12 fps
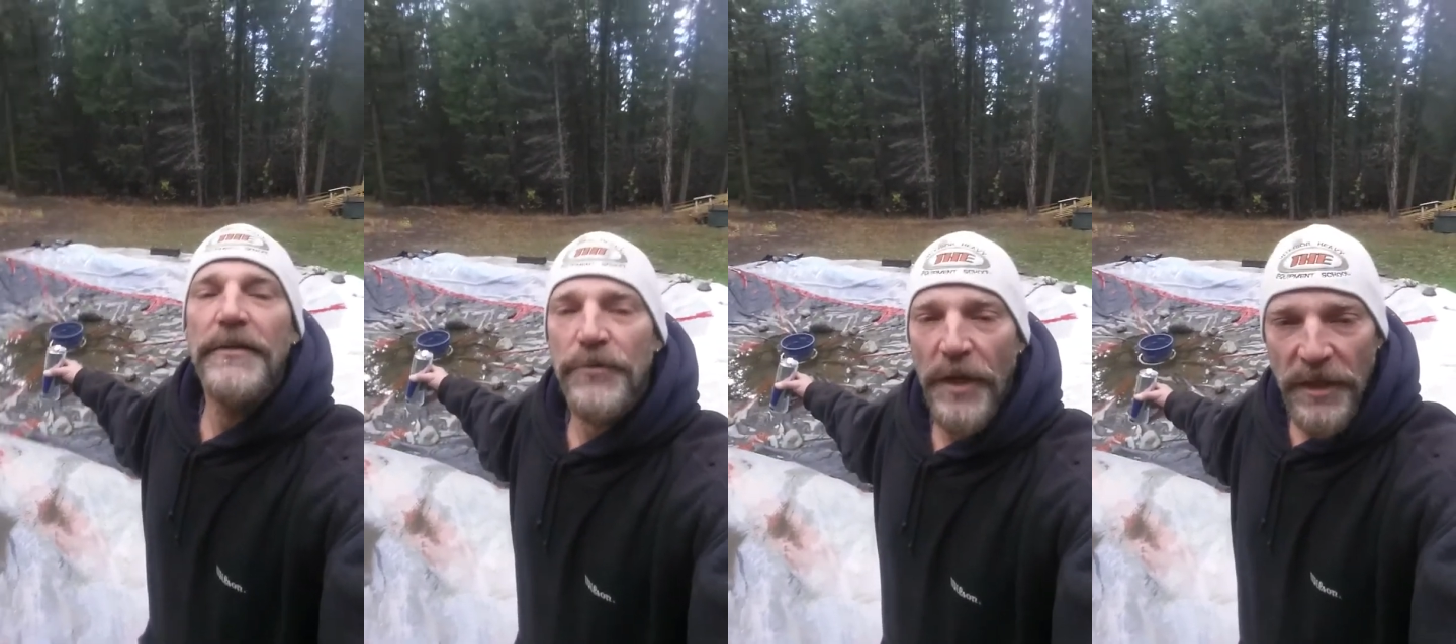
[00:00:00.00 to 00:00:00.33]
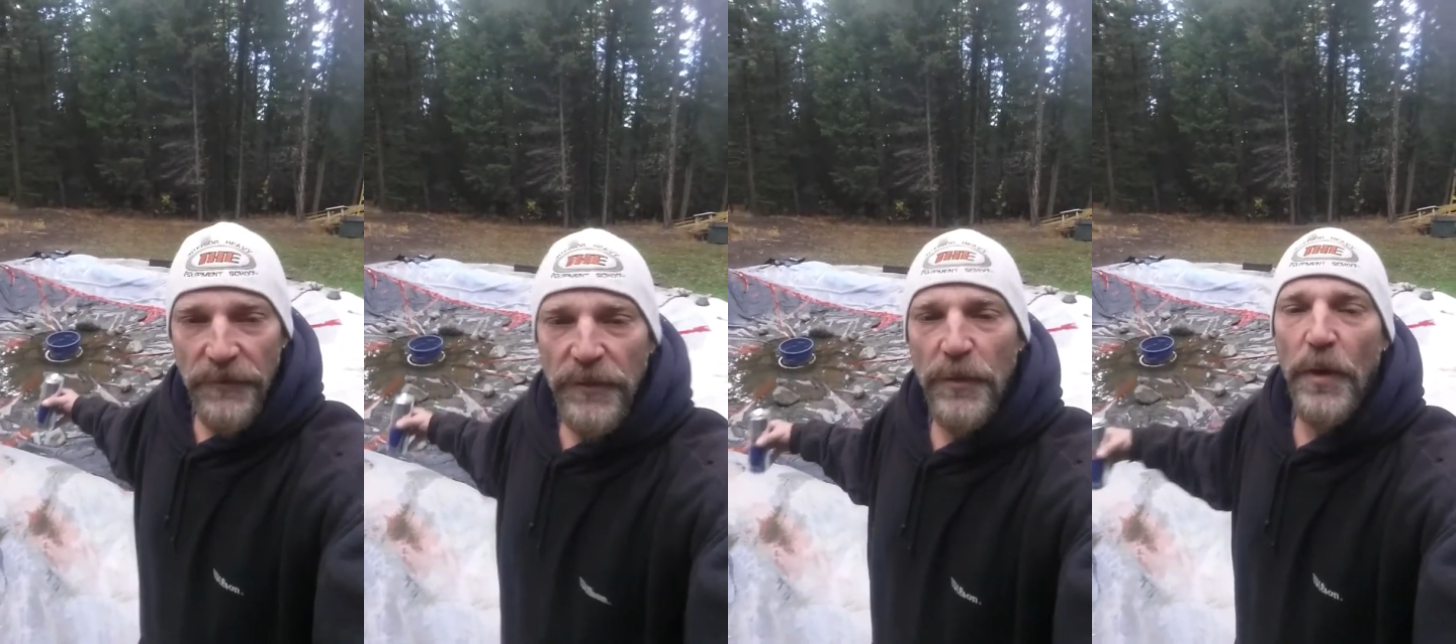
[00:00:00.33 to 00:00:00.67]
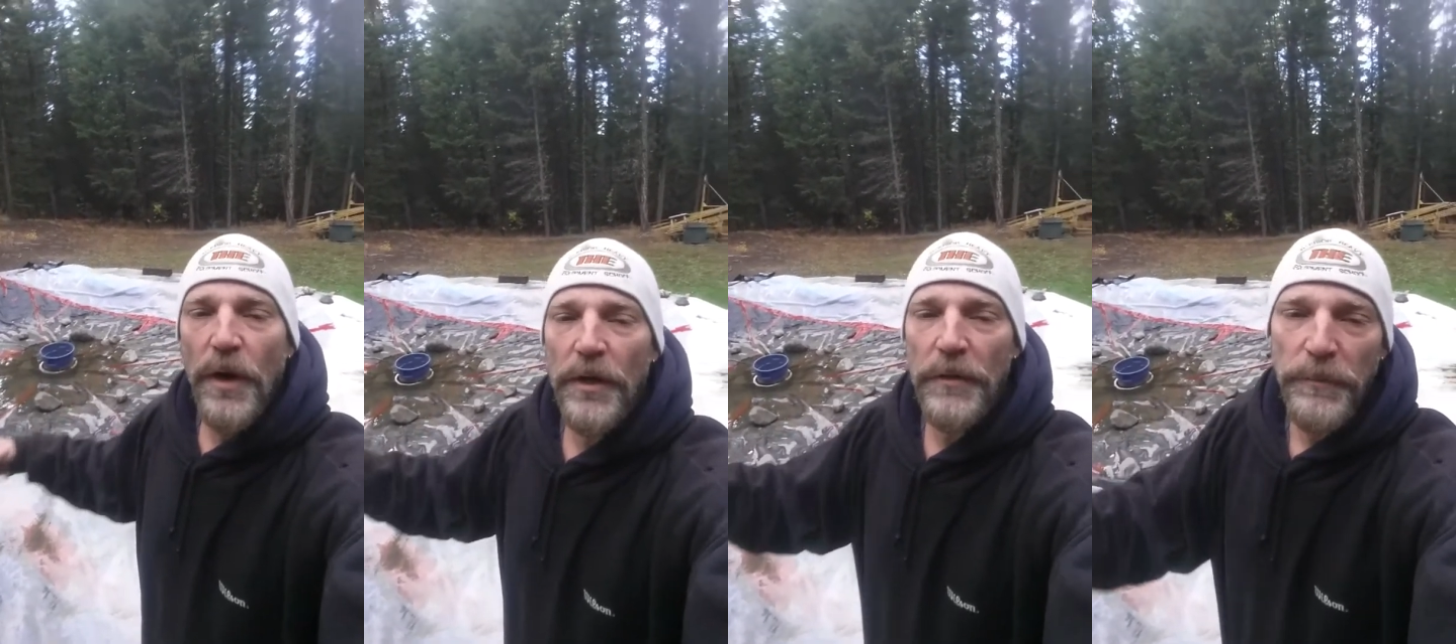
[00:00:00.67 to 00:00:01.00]
Transfer the
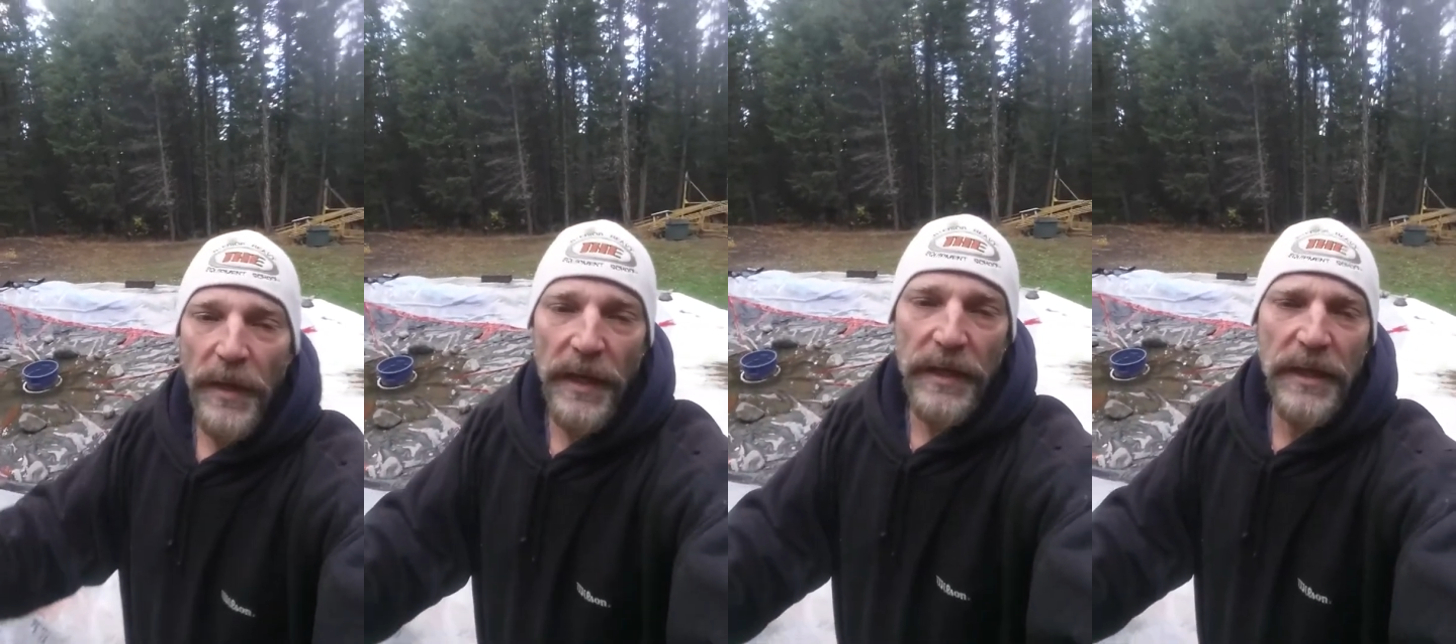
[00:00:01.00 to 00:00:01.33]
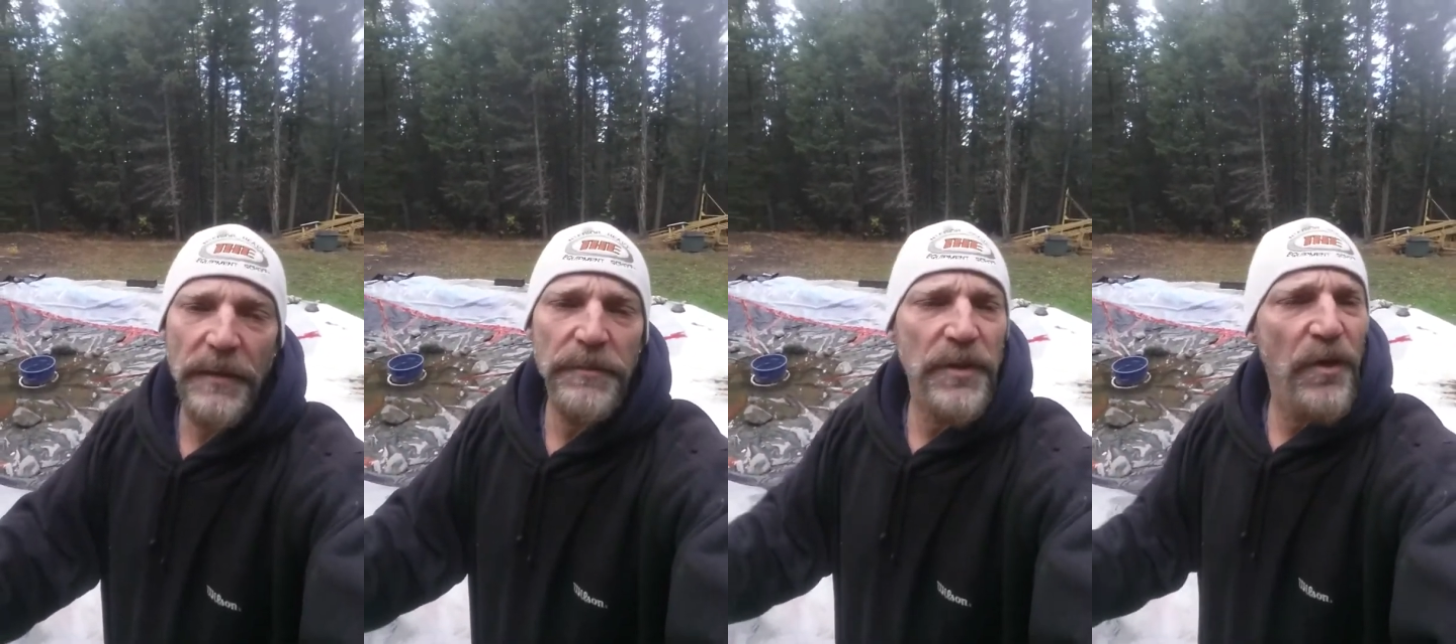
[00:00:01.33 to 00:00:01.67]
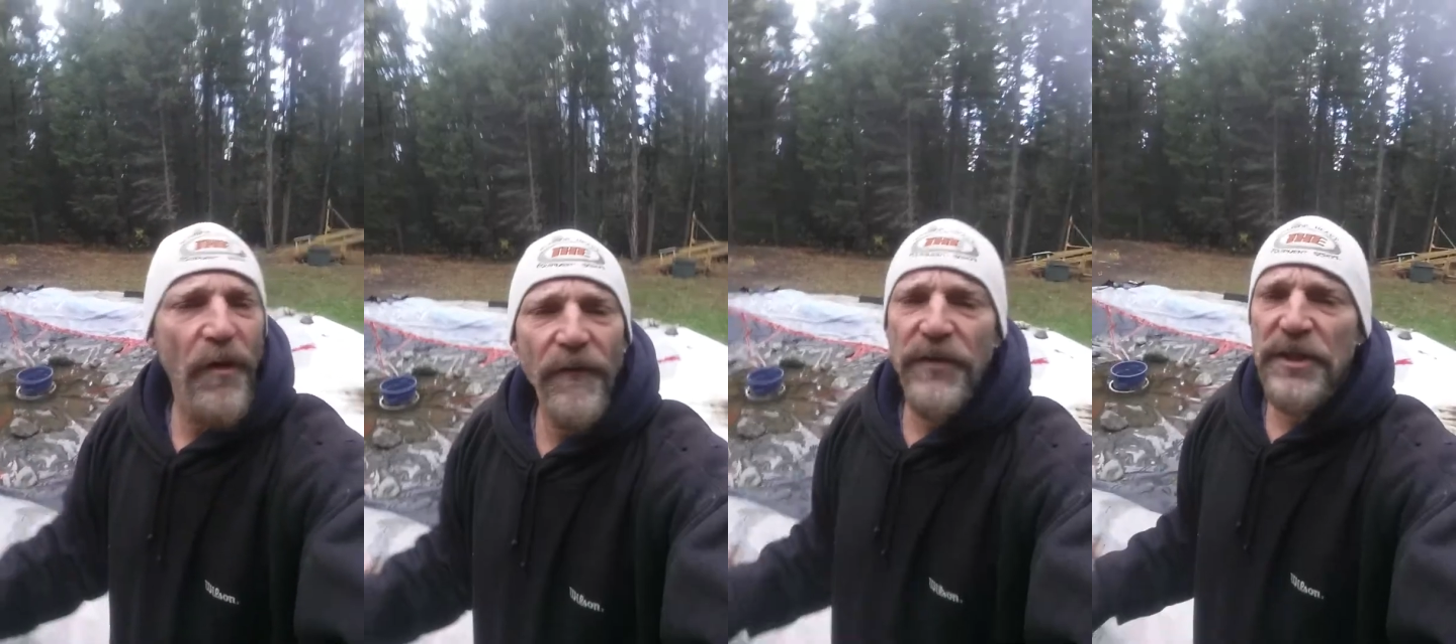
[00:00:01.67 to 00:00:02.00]
water back up. The
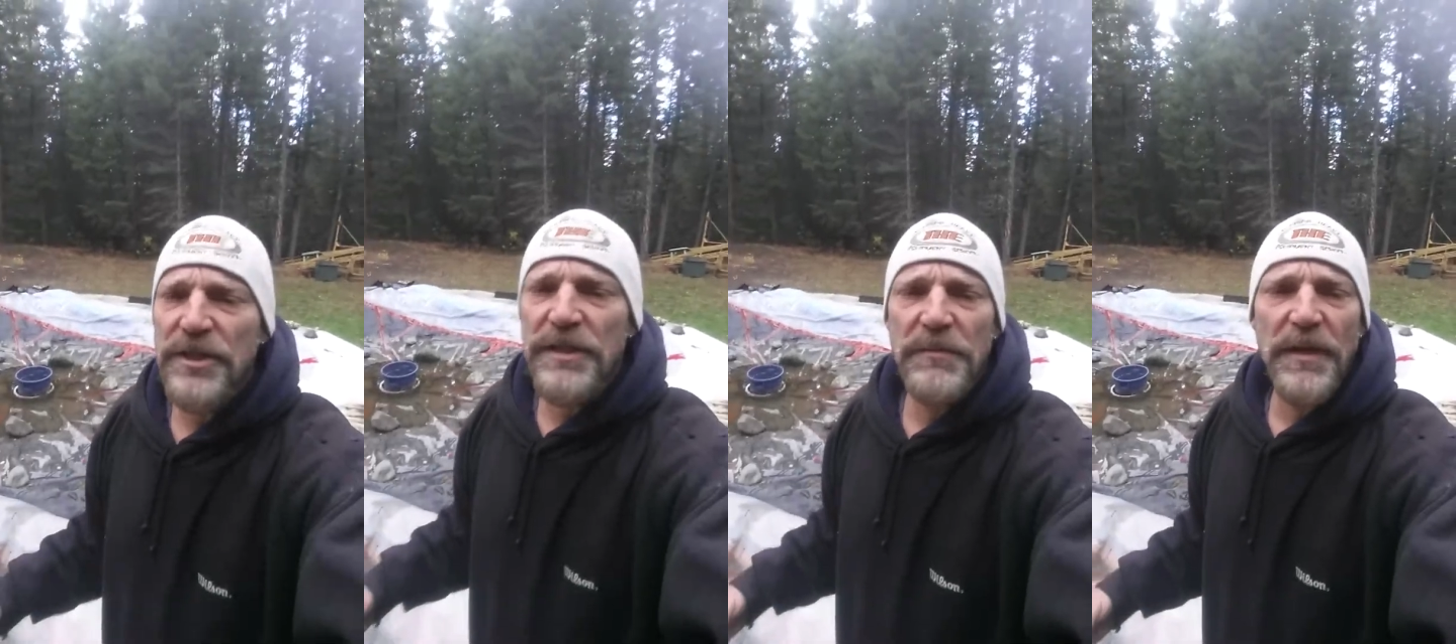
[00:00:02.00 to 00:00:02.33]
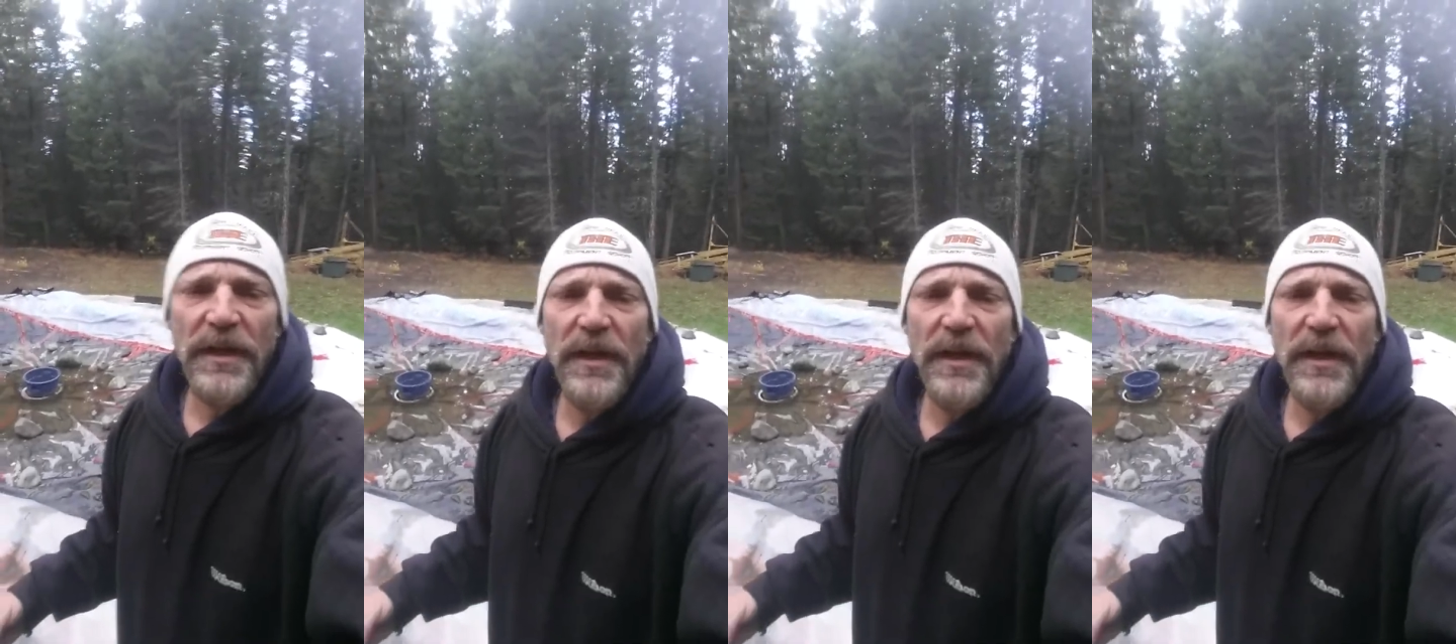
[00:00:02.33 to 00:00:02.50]
goldfish seem to